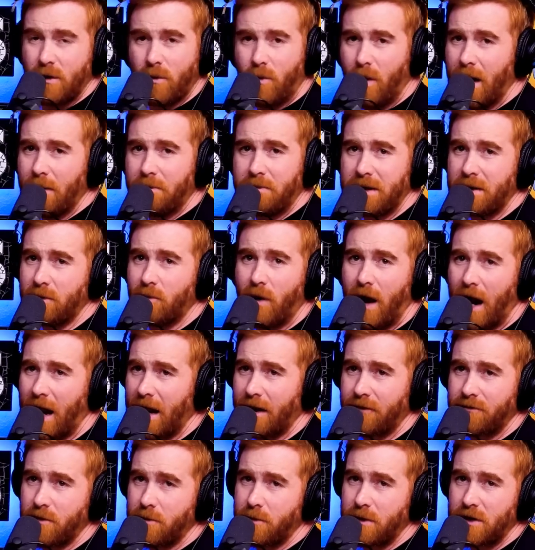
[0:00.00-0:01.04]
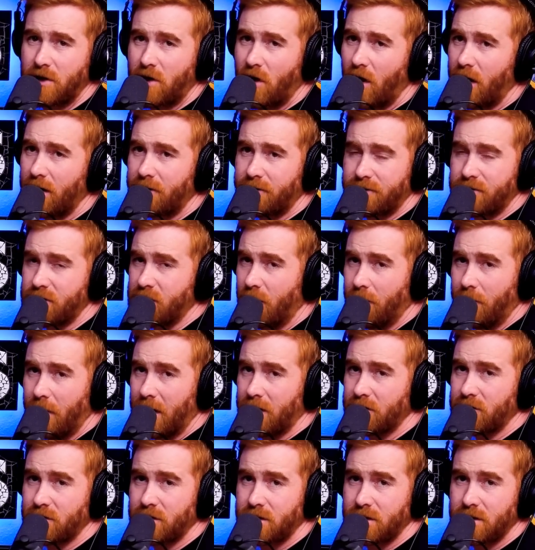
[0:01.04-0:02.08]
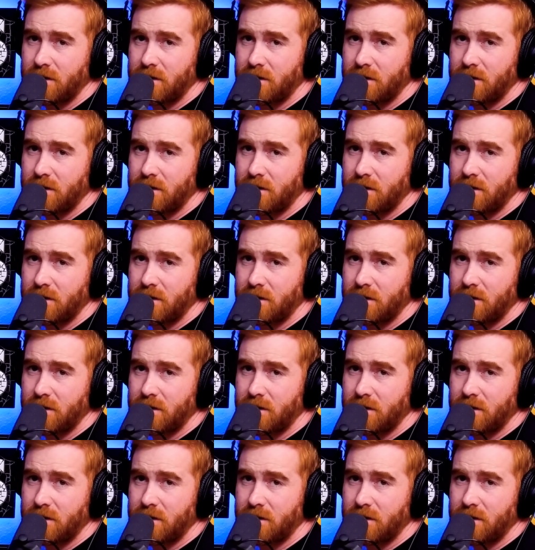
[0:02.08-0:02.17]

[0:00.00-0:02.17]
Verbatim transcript: Why, Pete? Why have you been gone so much?